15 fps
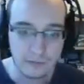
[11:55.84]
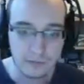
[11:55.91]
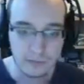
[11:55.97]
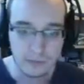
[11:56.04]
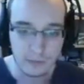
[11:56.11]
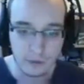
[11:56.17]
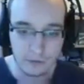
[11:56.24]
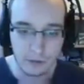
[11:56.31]

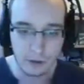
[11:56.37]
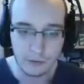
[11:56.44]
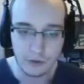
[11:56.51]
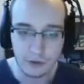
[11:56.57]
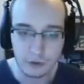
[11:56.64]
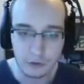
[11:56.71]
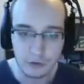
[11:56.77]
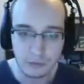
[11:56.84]

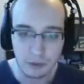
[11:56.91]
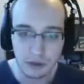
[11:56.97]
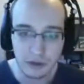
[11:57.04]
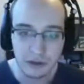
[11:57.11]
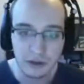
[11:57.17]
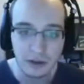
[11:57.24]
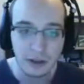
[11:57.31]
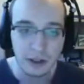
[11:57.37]
Nothing too
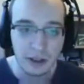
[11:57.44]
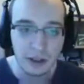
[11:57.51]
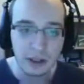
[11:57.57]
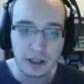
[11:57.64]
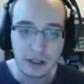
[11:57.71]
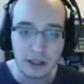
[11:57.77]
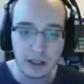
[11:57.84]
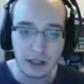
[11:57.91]
important.
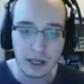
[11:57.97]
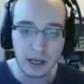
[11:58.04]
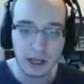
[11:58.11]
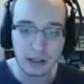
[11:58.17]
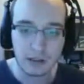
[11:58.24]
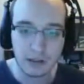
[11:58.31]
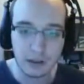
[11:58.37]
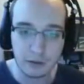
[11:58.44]
I
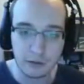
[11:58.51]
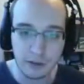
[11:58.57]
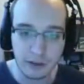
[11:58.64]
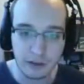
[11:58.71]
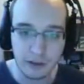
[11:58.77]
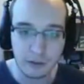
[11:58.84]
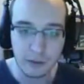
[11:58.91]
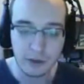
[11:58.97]
like this area over
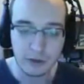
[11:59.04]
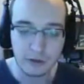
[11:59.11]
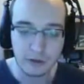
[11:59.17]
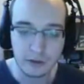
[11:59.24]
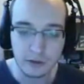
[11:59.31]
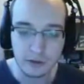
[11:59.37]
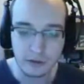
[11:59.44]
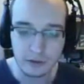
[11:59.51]
here where you
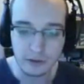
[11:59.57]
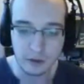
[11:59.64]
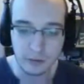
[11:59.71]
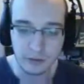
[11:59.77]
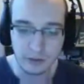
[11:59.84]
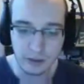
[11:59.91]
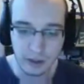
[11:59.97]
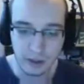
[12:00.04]
use the slurp
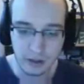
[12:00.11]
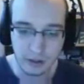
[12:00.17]
state